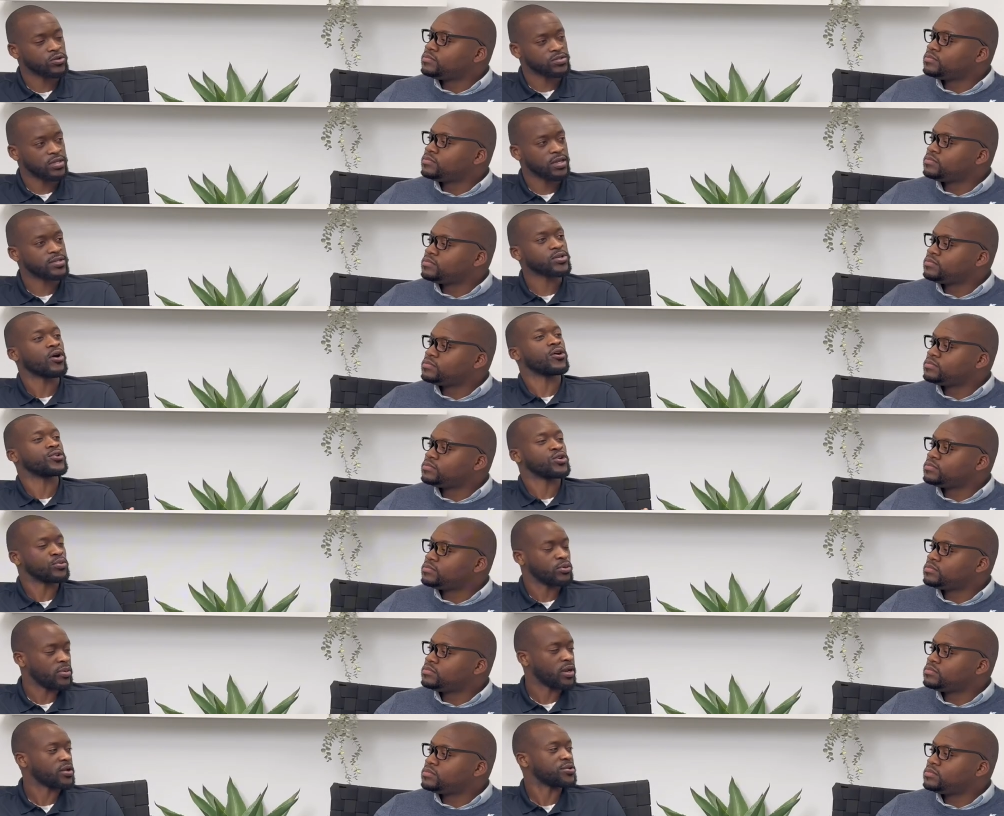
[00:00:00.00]
Speaker 1: things are
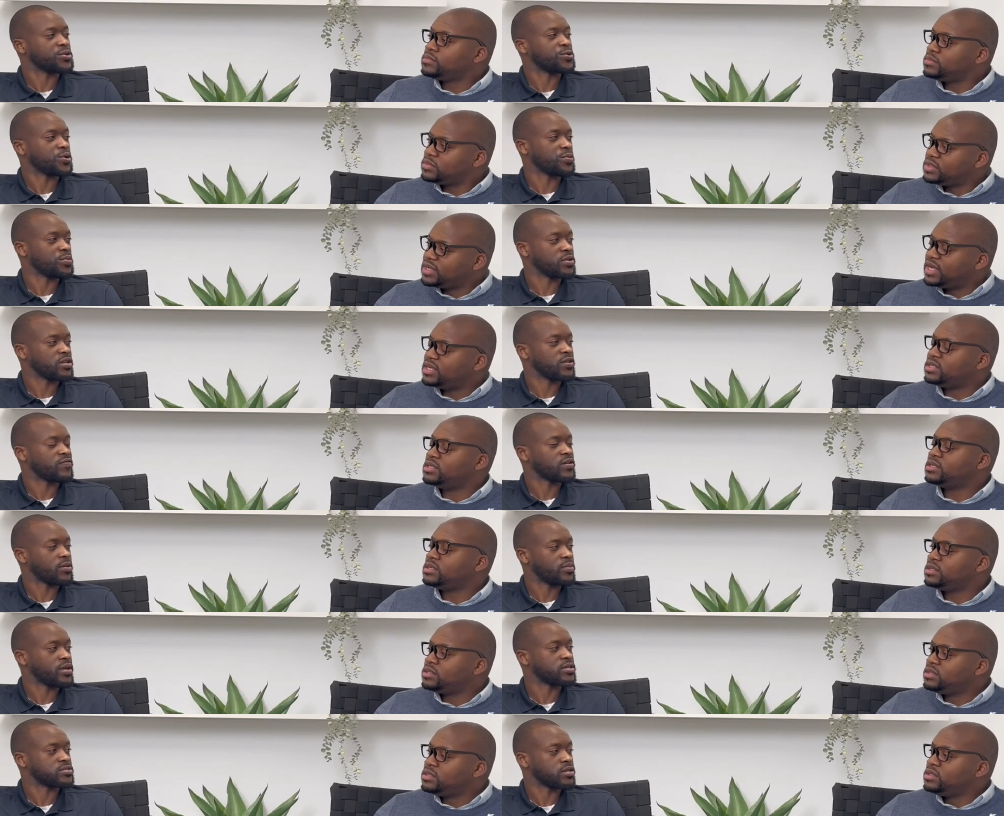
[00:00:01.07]
durable medical equipment. Gotcha. If that
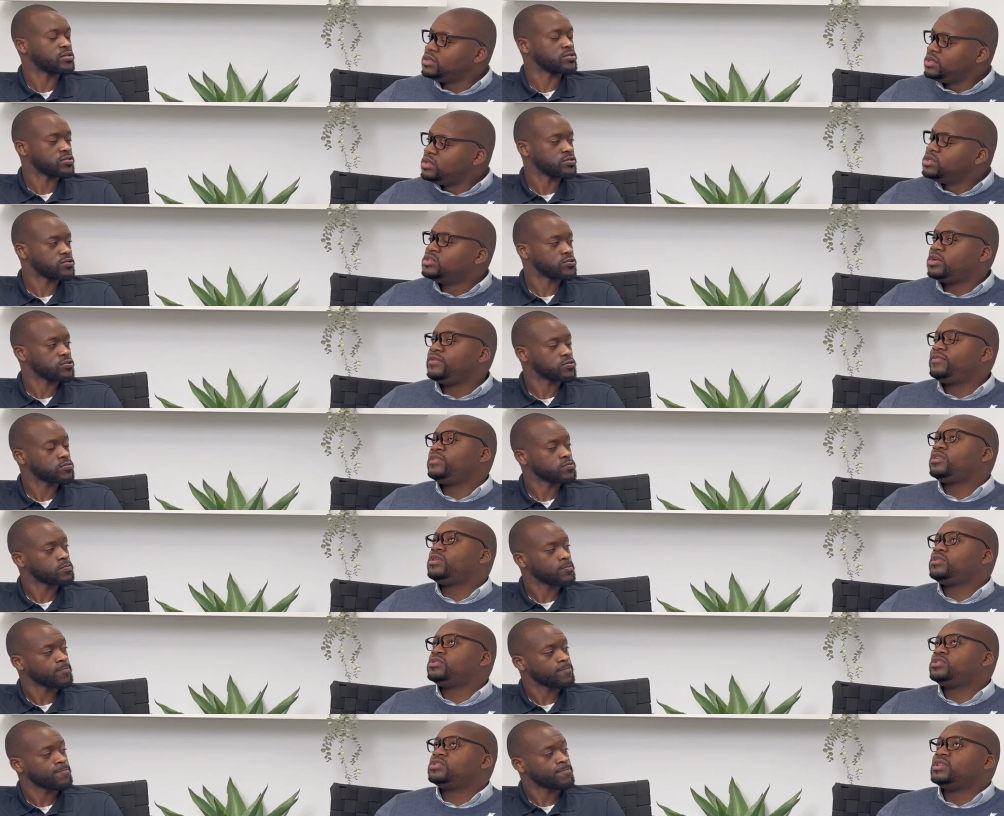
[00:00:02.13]
makes sense.
Speaker 2: So if you
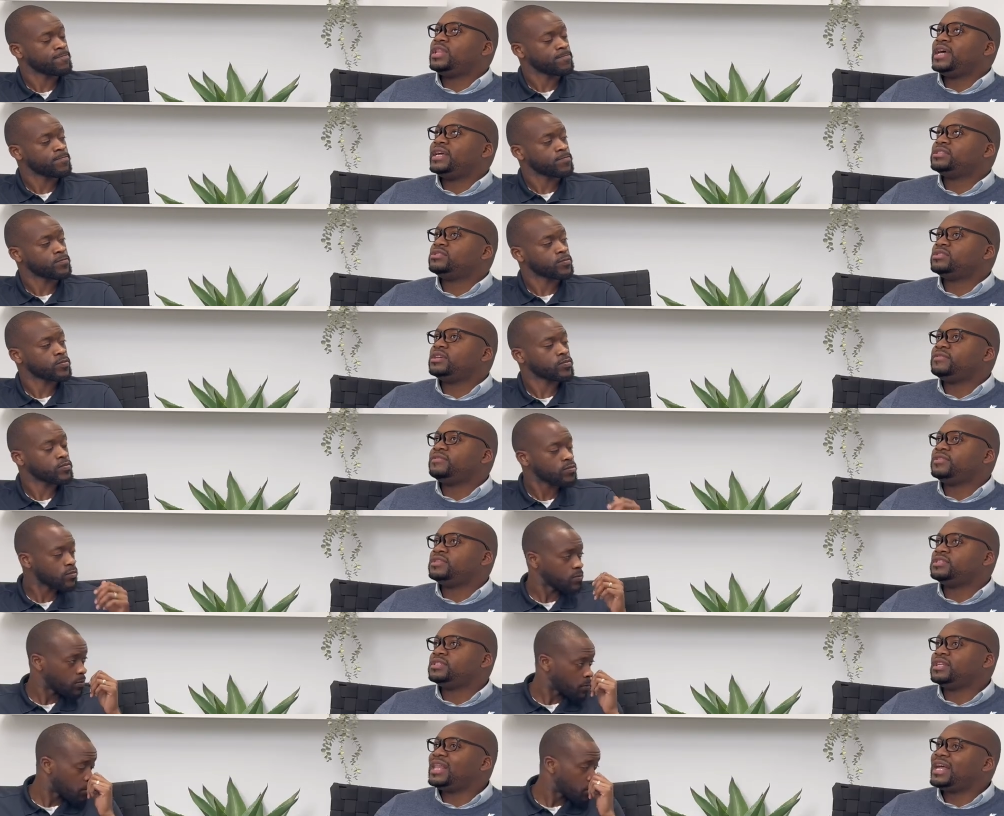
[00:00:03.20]
go to like, so say for
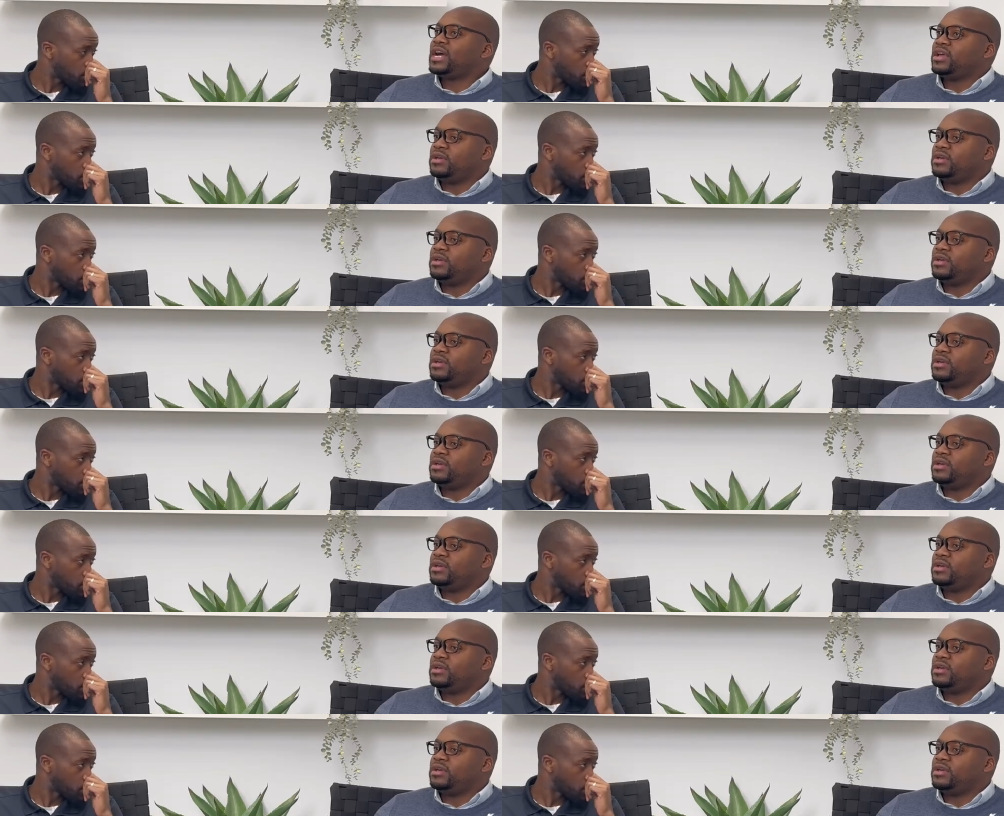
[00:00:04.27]
instance, I like how